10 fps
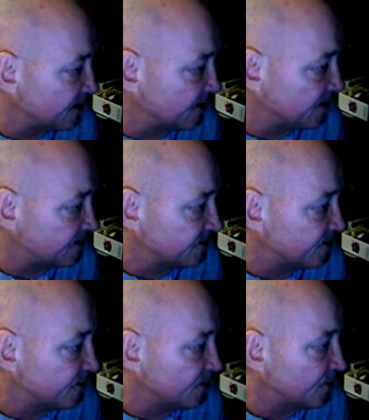done.
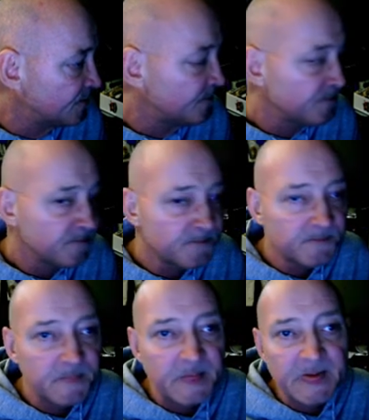So
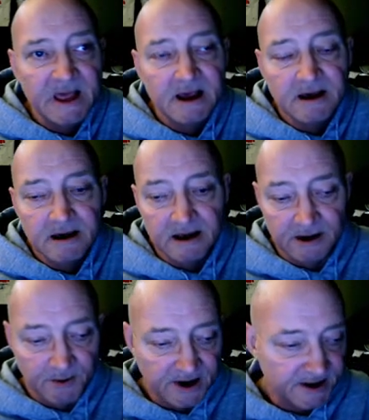
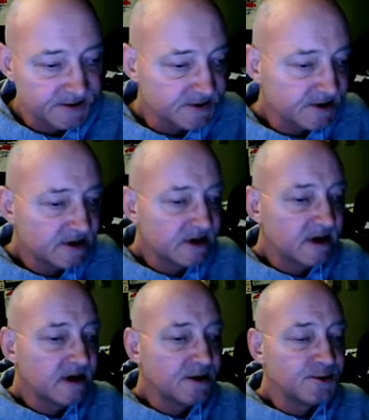anyways,
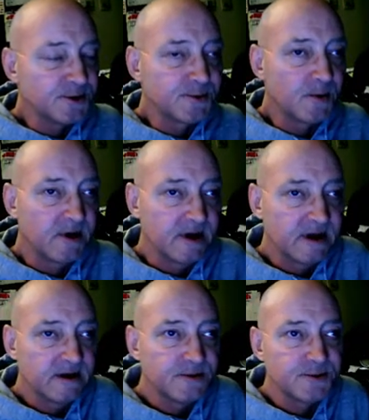just wanted to
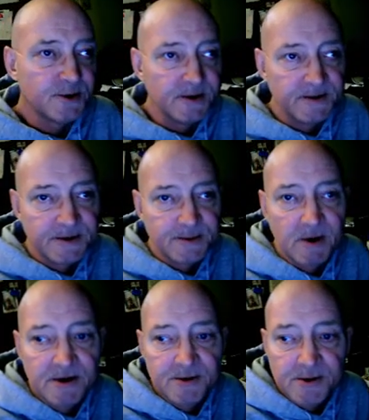show you this
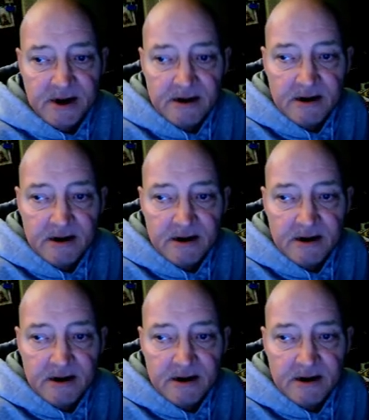spreadsheet.